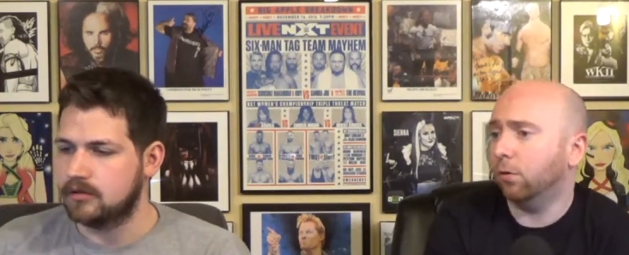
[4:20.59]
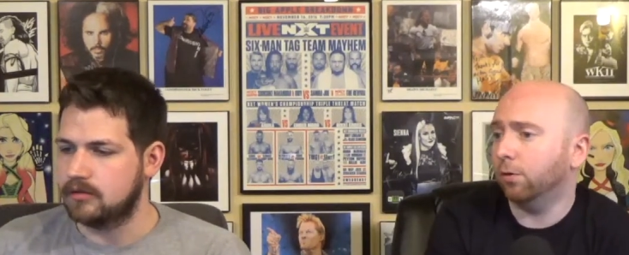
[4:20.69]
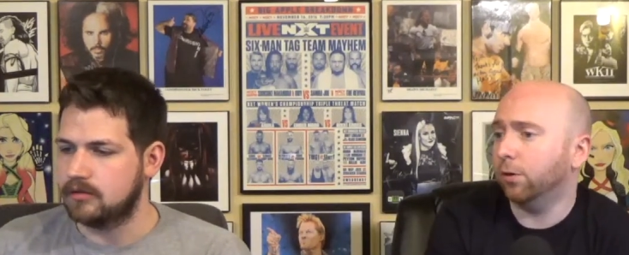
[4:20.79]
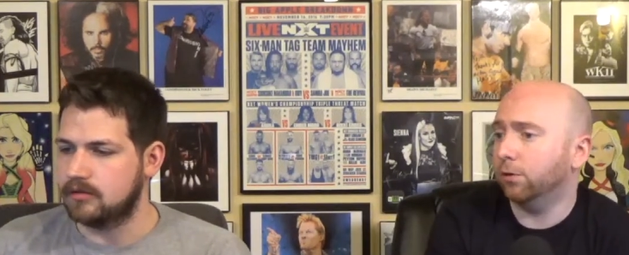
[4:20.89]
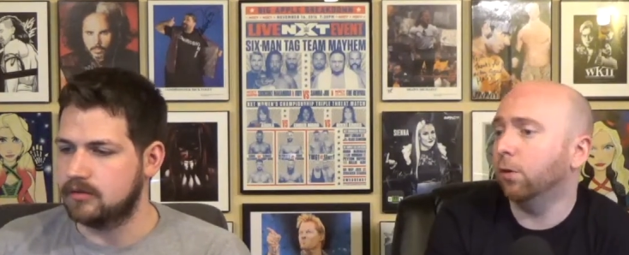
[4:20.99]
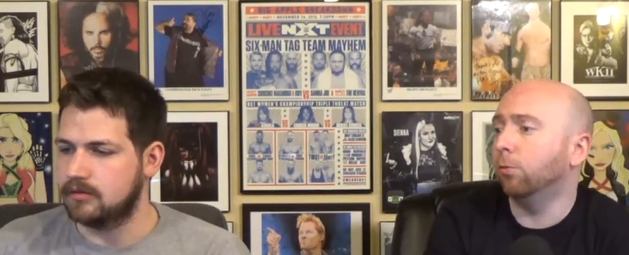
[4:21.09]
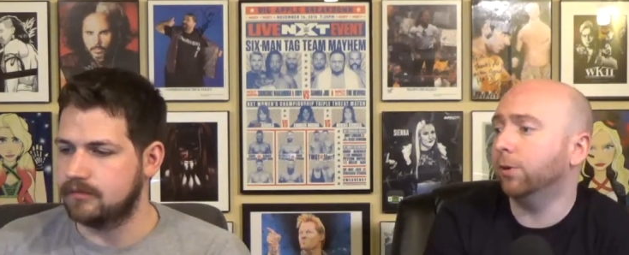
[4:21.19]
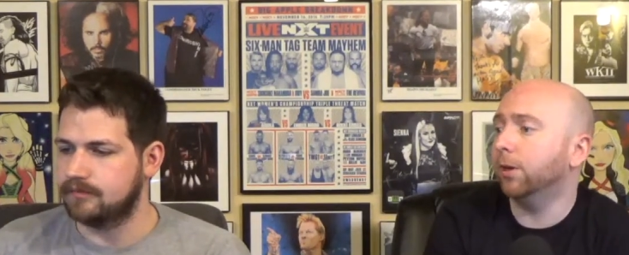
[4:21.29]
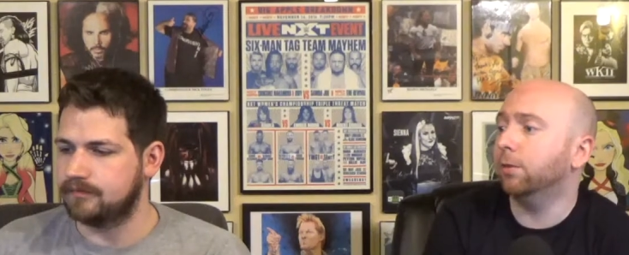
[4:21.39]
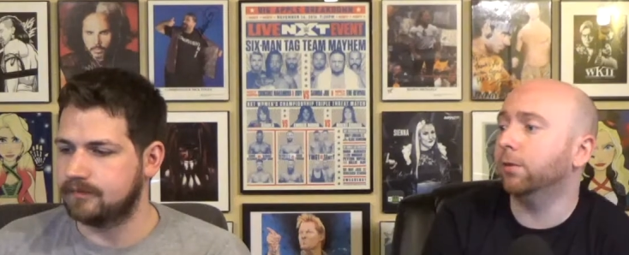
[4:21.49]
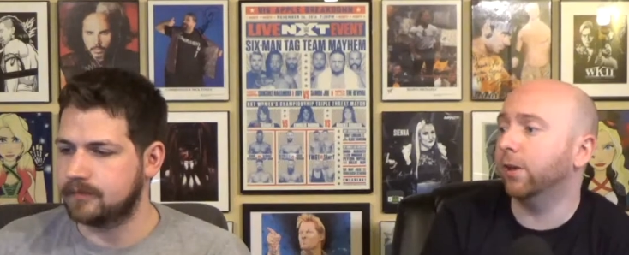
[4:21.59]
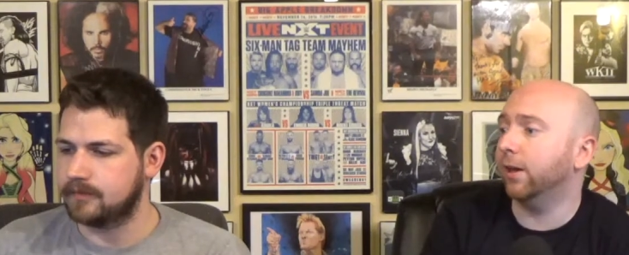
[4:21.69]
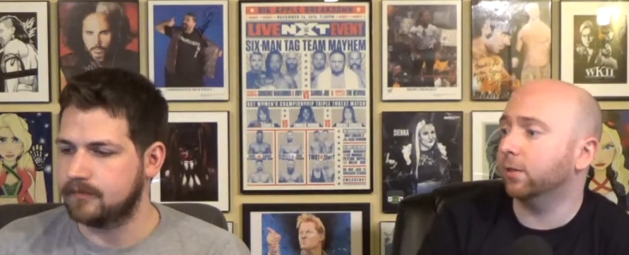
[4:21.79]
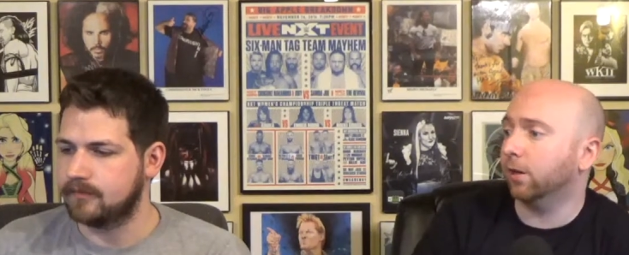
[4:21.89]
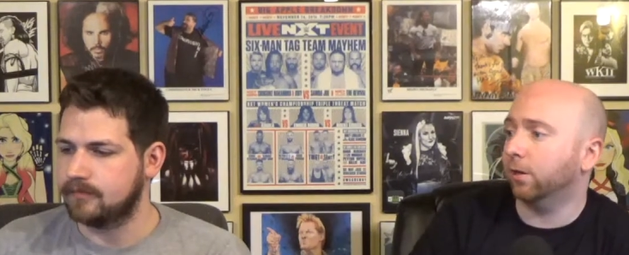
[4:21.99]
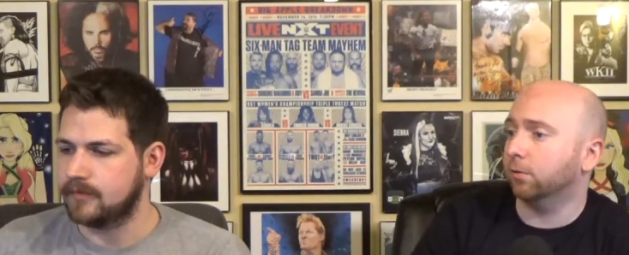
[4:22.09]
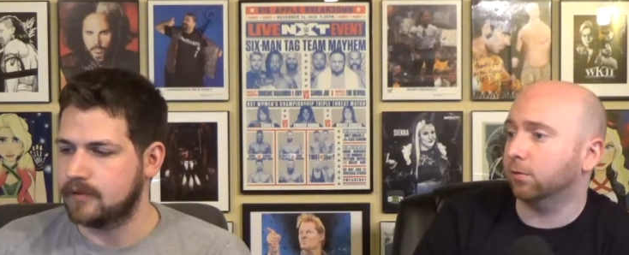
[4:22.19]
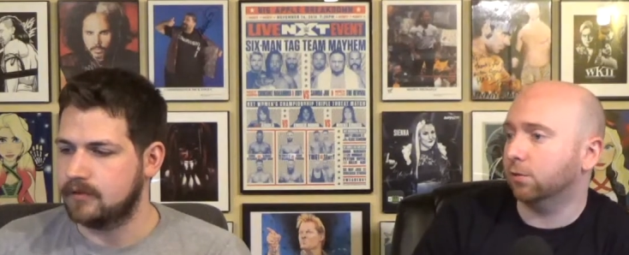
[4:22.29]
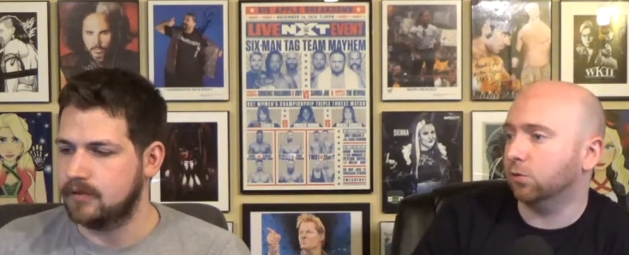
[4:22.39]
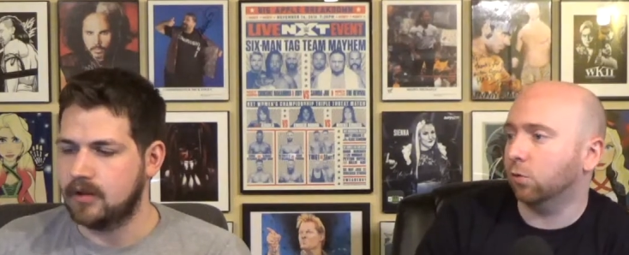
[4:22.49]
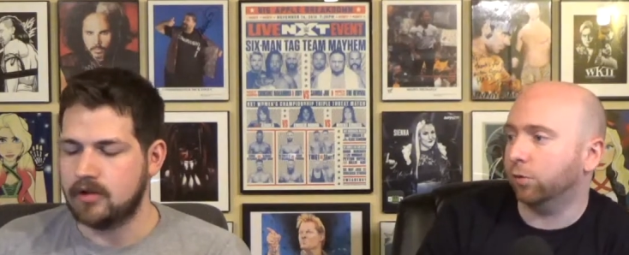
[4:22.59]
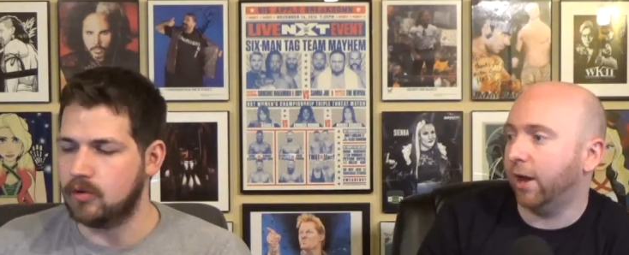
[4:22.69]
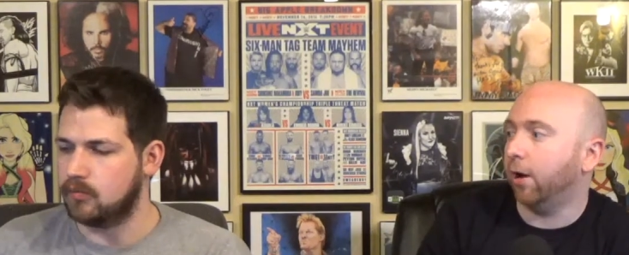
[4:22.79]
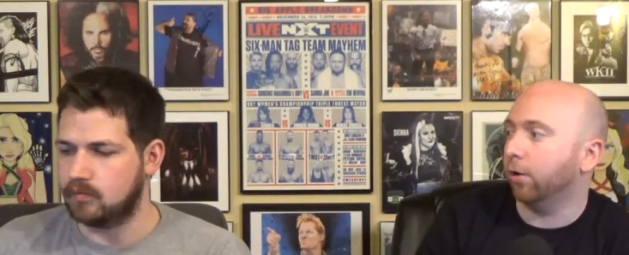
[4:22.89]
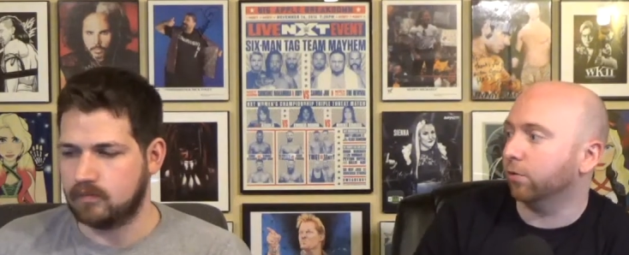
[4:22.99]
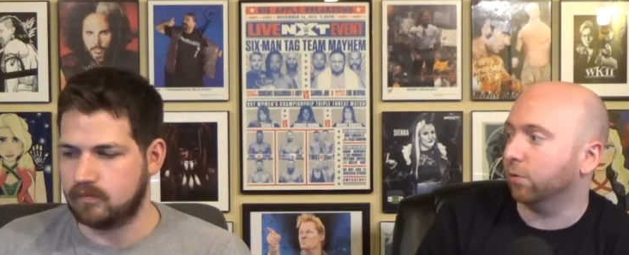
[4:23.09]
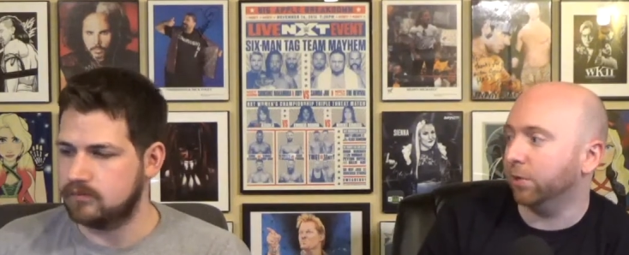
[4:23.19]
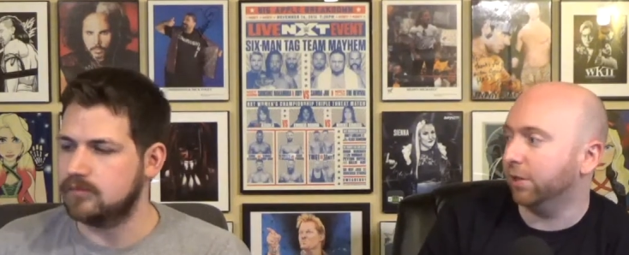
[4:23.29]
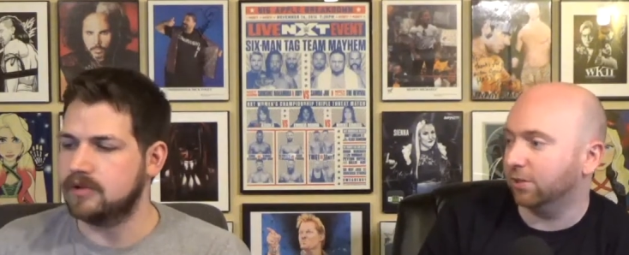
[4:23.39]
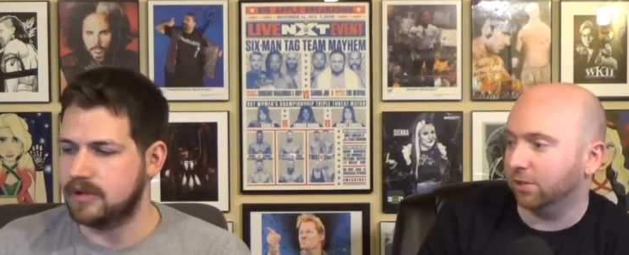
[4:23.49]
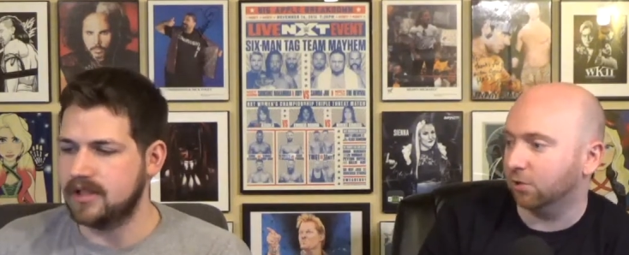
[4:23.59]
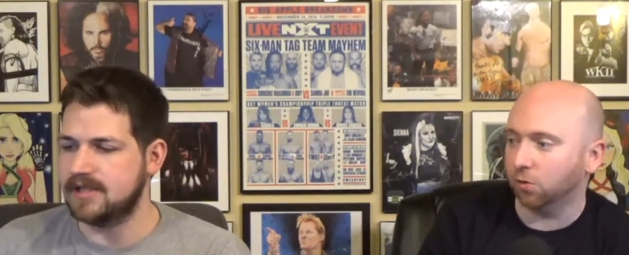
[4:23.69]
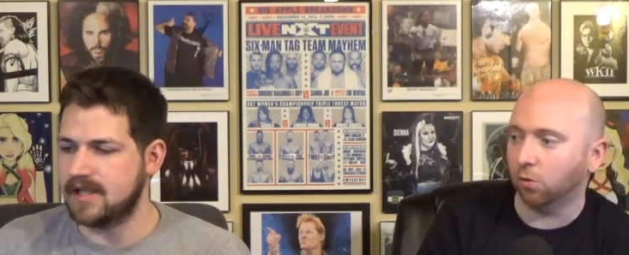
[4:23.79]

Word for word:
Speaker 1: Hardy don't need the tag titles. It's all nope. character based. That's